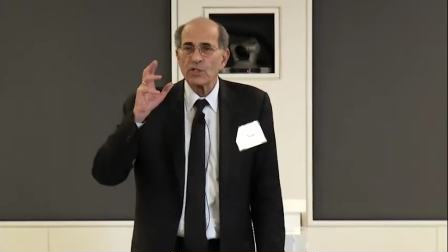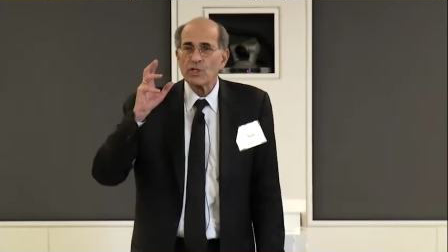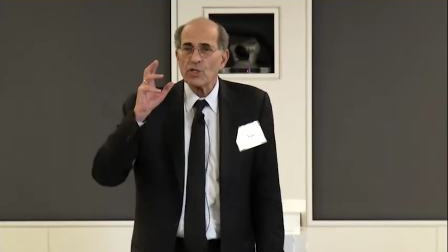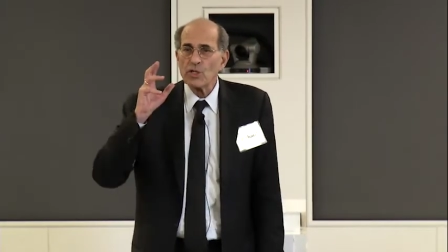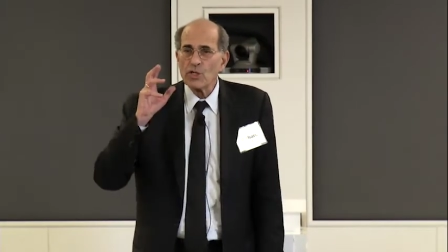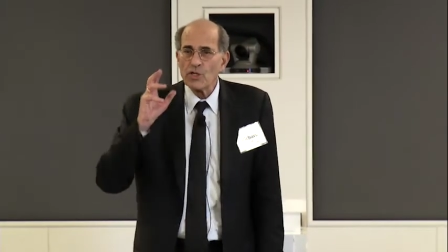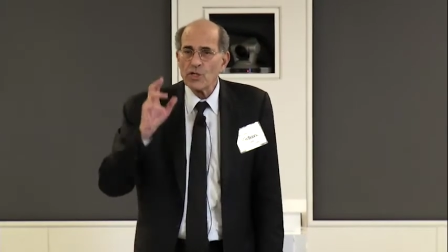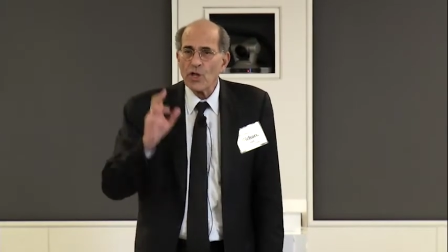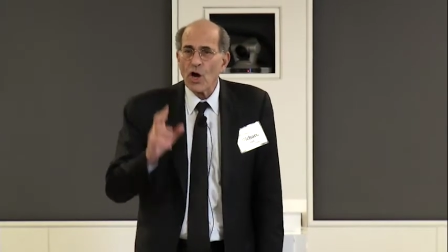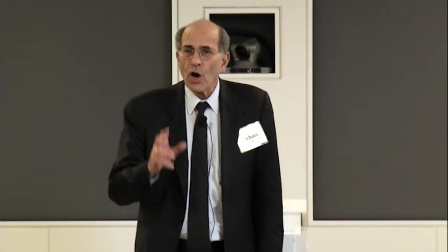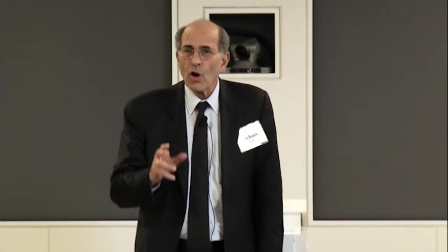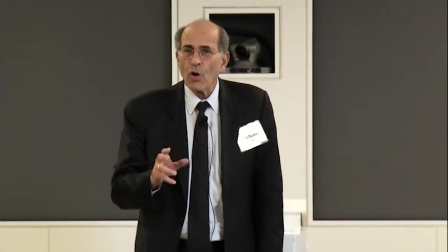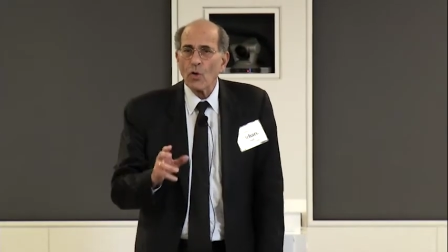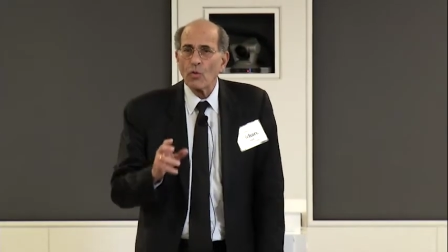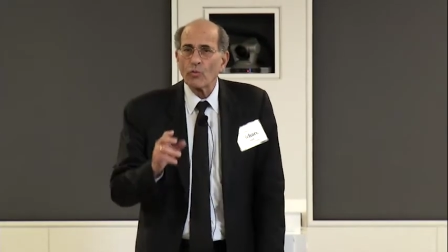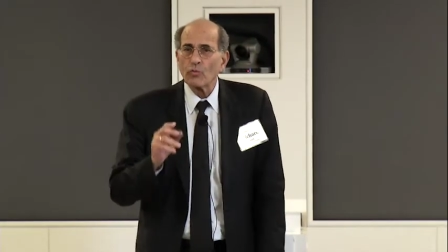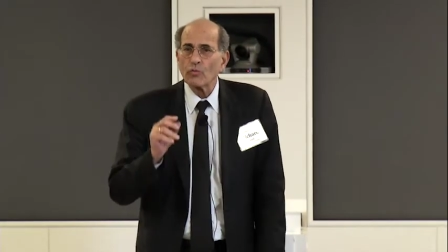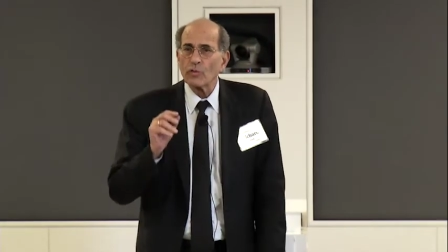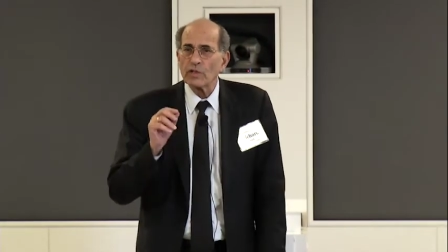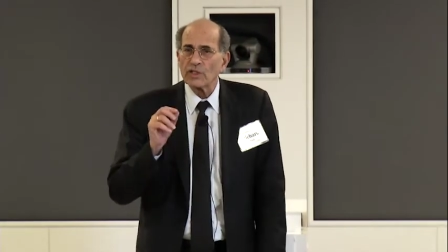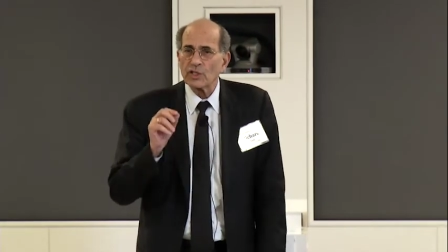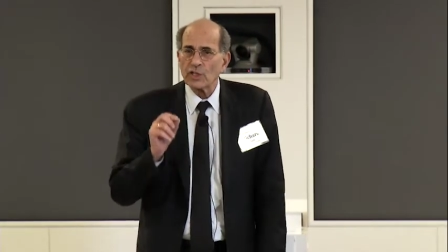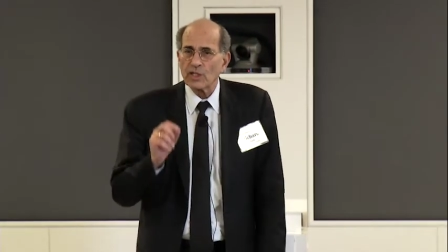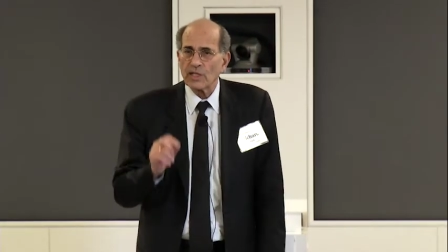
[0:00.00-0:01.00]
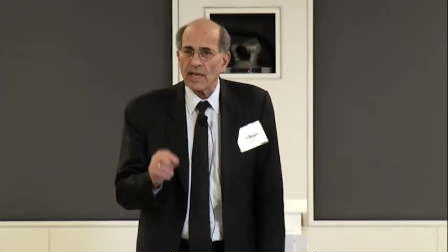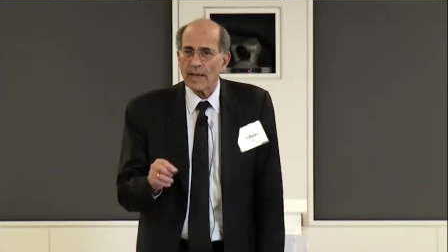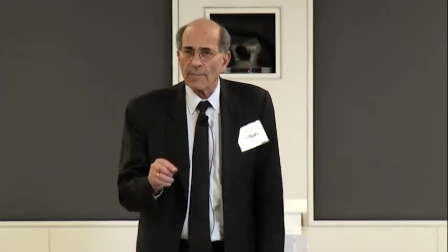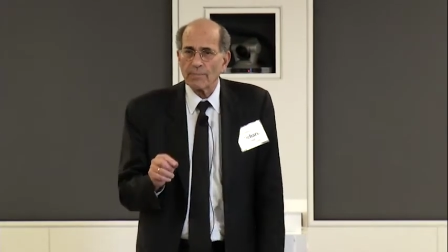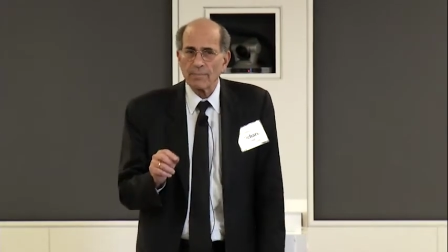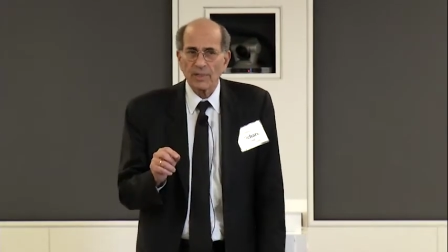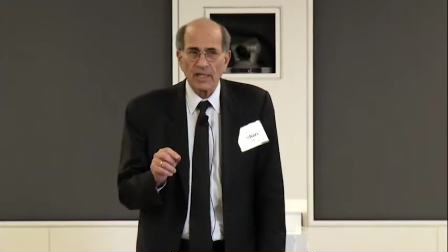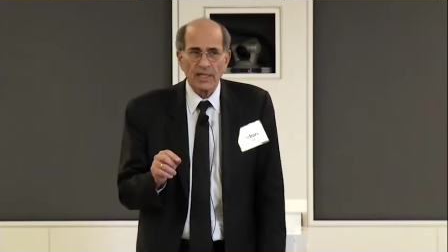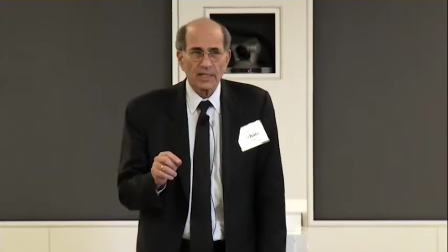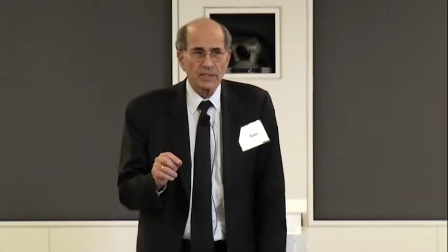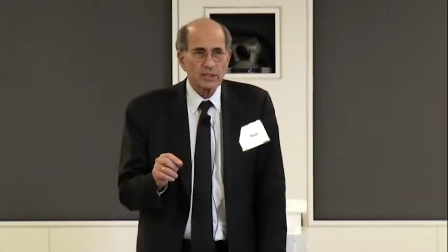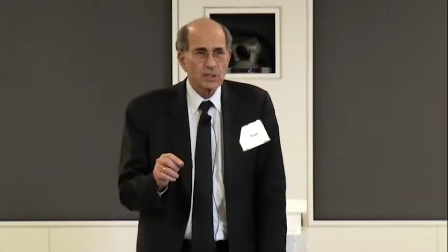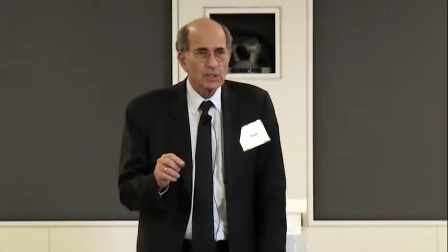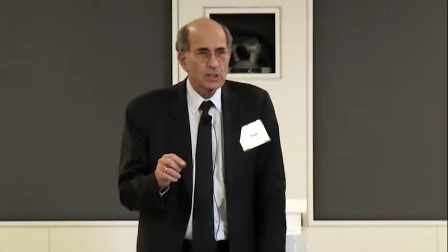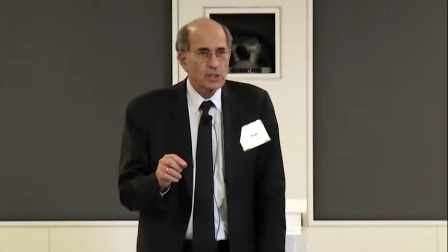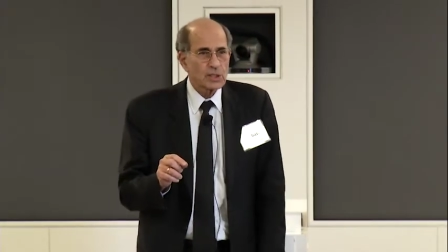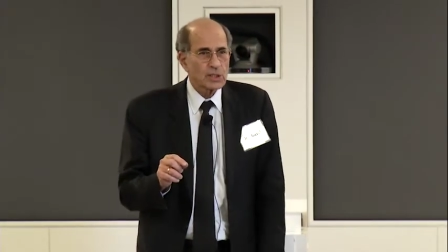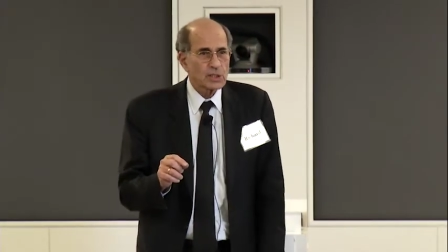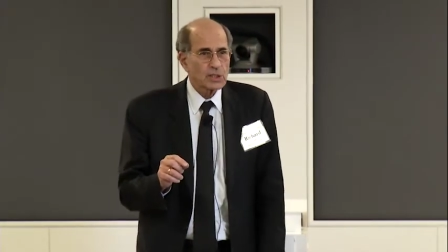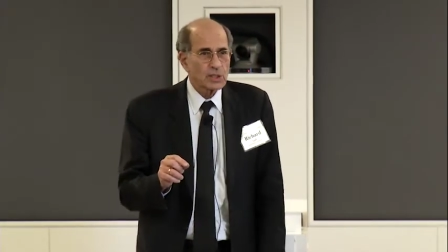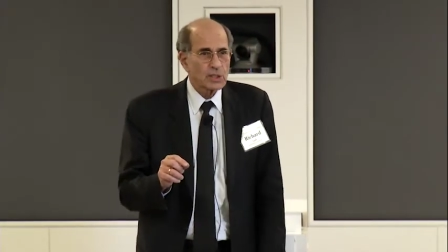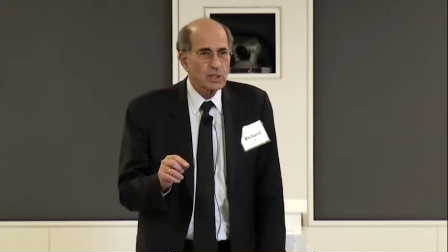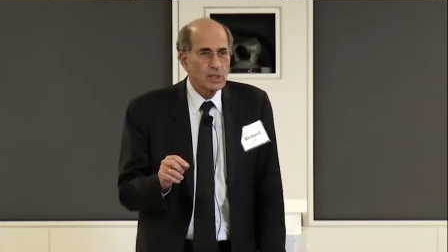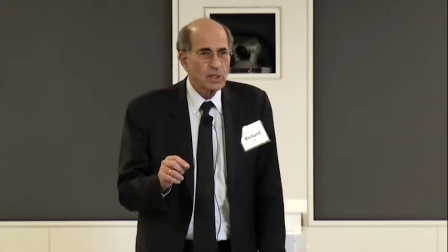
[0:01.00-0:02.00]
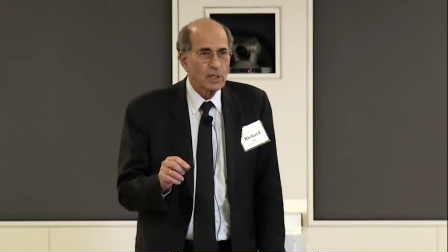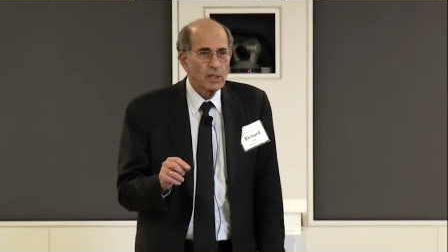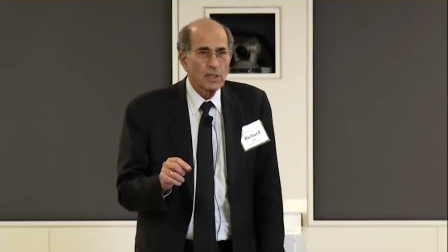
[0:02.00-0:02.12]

no resemblance